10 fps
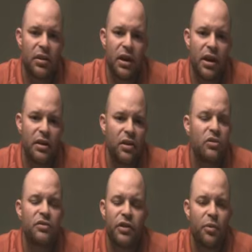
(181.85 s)
And
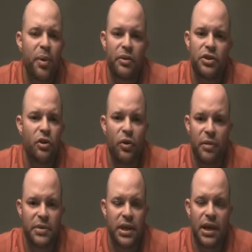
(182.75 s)
those of you that are parents, you know what
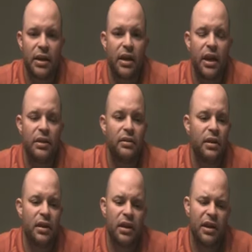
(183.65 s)
I'm saying. And,
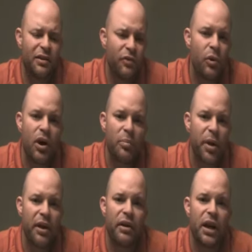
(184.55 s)
and if you are a
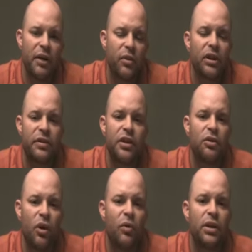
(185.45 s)
parent, I really
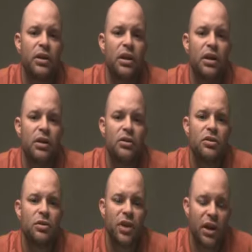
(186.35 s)
think you owe it
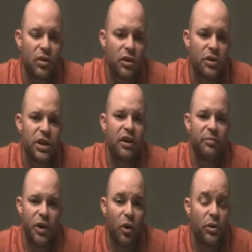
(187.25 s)
to not only
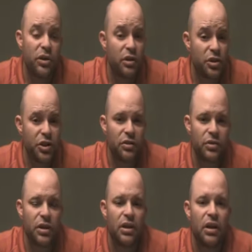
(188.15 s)
yourself, but you owe it to your
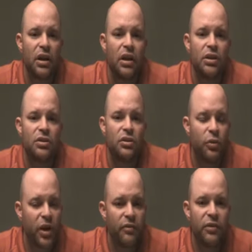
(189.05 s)
children to
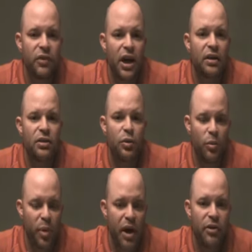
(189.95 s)
do whatever you've got to do to
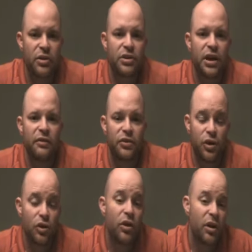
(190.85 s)
empower yourself so
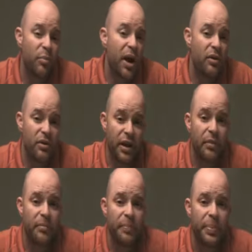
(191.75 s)
that you can empower
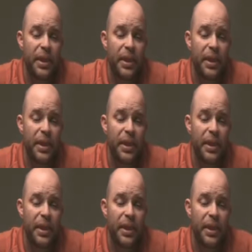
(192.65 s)
them.